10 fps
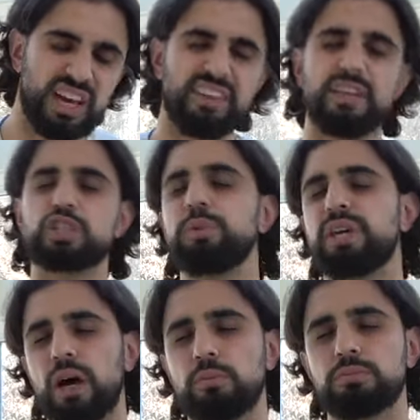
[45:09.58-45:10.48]
And this
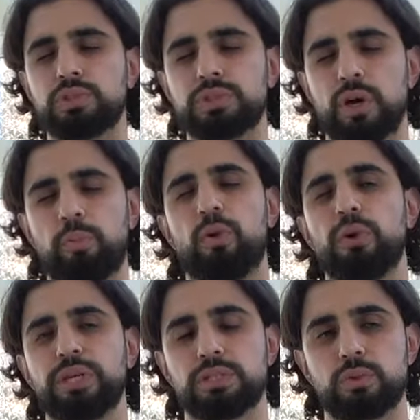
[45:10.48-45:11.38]
becomes a
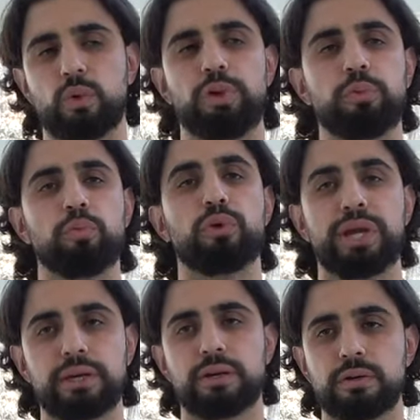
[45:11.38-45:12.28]
point where people
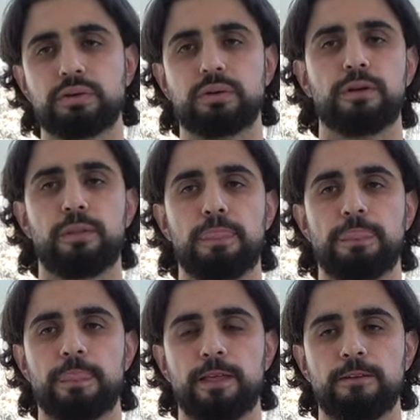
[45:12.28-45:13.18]
break.
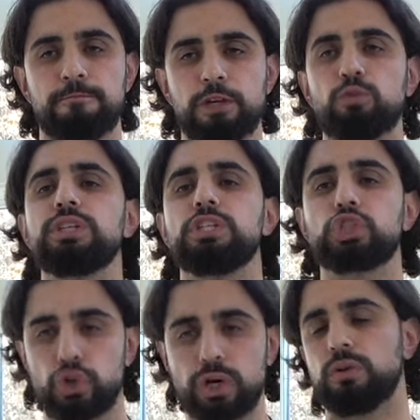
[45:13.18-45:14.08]
They really
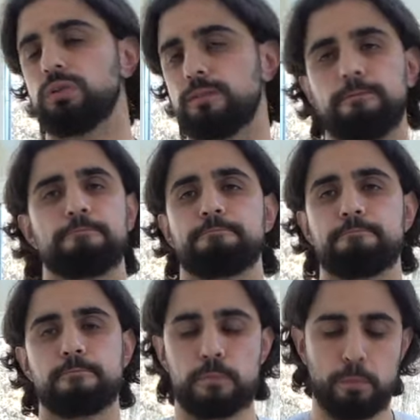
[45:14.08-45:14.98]
struggle.
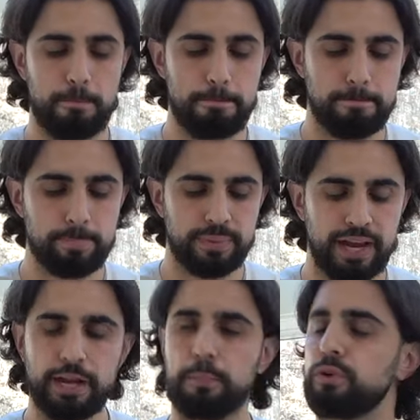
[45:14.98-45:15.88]

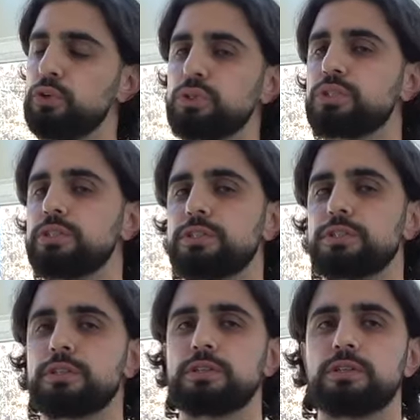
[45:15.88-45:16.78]
And it
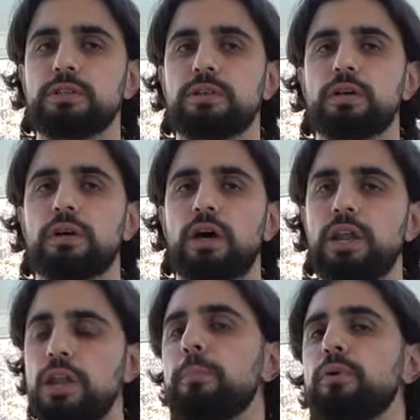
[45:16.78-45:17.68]
produces a
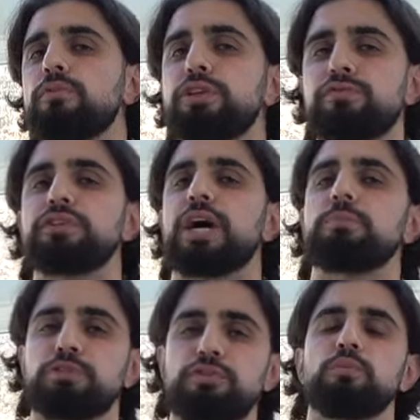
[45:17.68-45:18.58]
number of different
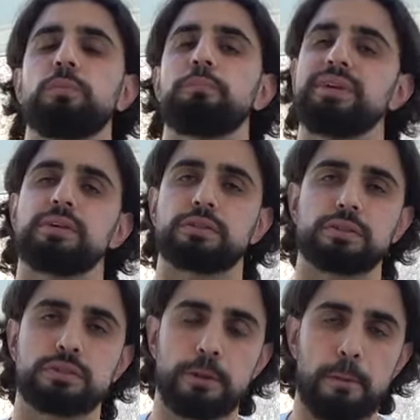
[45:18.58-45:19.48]
types of human beings.